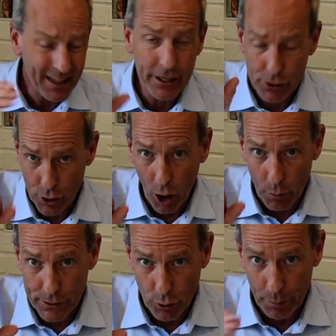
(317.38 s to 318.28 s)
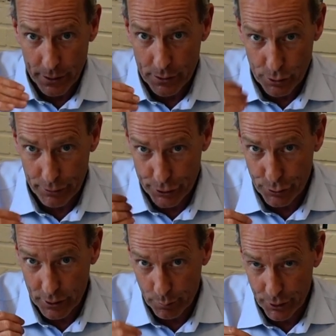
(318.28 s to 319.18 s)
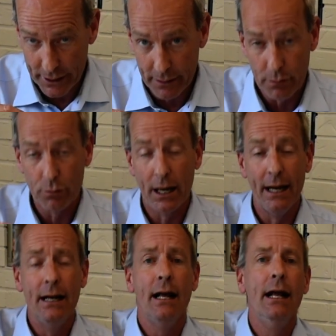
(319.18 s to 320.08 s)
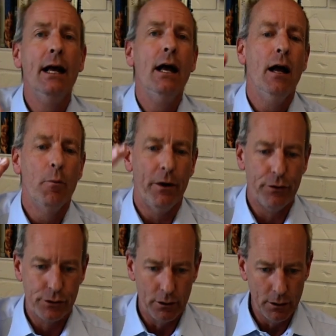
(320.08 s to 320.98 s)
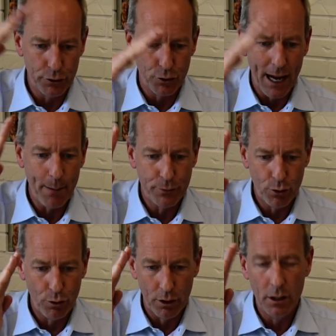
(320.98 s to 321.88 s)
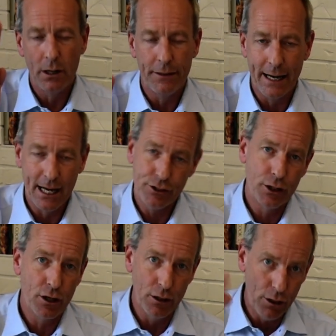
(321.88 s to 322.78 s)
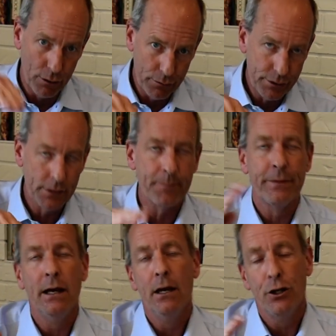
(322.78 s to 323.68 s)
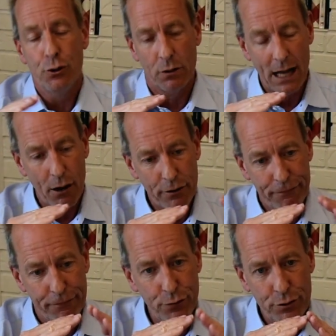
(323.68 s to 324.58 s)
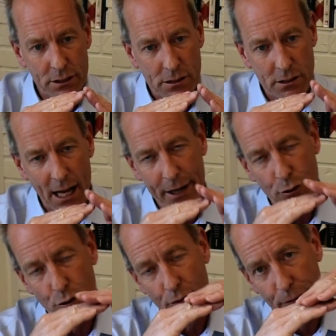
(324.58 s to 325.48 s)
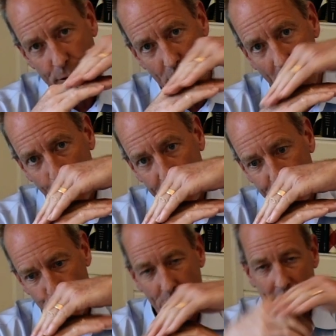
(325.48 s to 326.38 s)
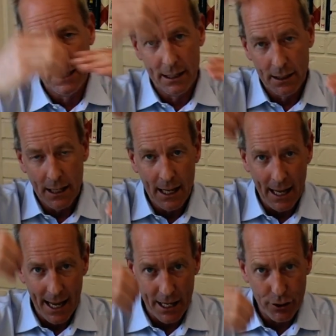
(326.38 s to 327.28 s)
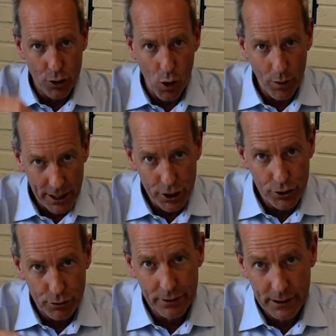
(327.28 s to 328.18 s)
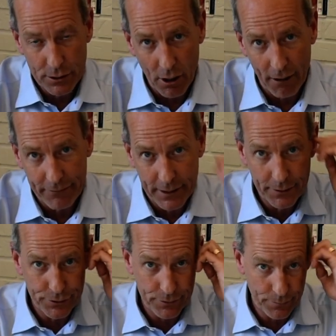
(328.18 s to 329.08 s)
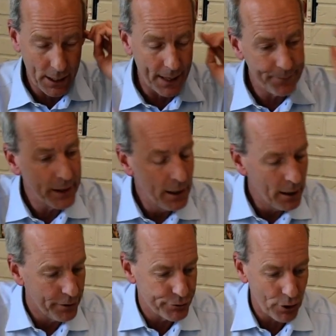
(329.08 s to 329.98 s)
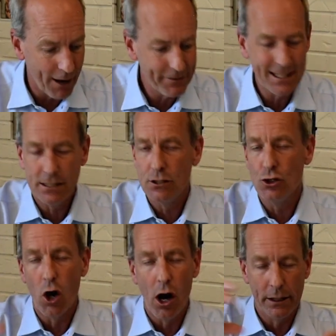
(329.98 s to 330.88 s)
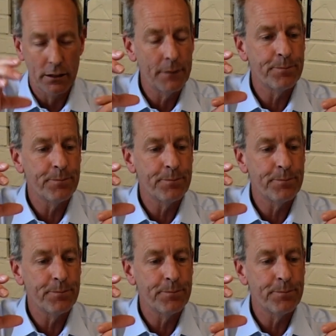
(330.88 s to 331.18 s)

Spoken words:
It is always open so that you can breathe, okay? But there's a little trap door that has to close to allow the food to slide over top of the trachea and go into the esophagus, okay? The esophagus is not,